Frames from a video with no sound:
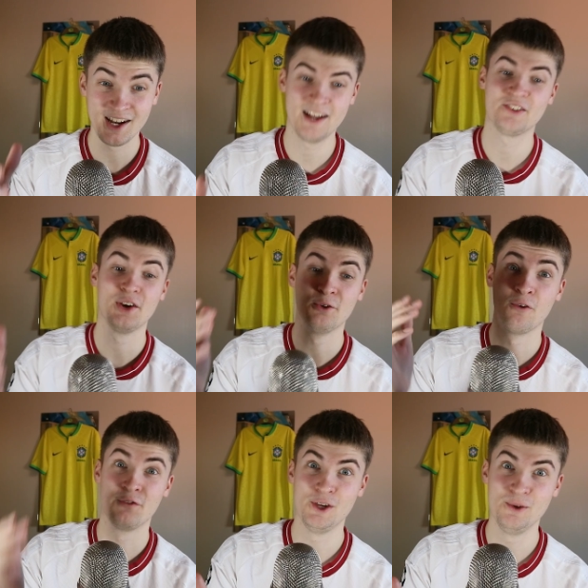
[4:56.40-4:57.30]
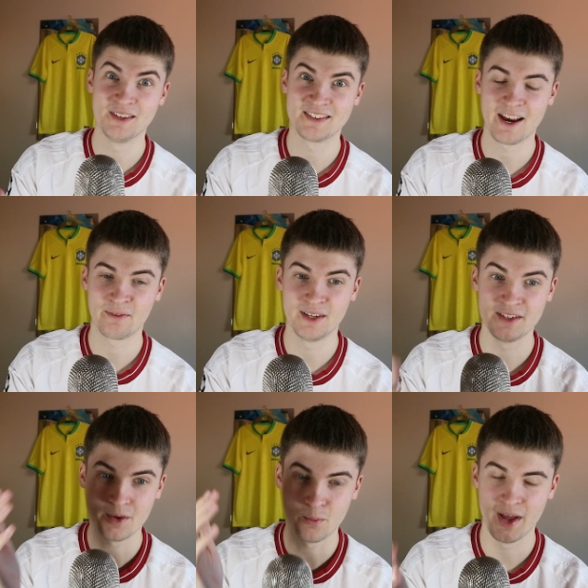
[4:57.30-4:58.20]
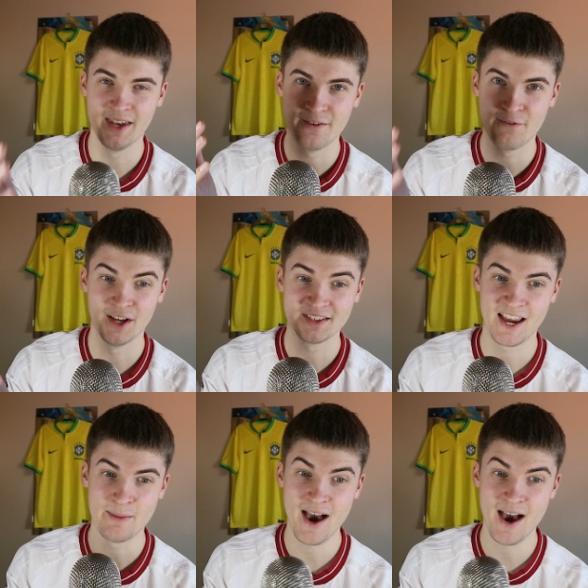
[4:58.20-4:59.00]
I actually reviewed this Tech Fleece when it first came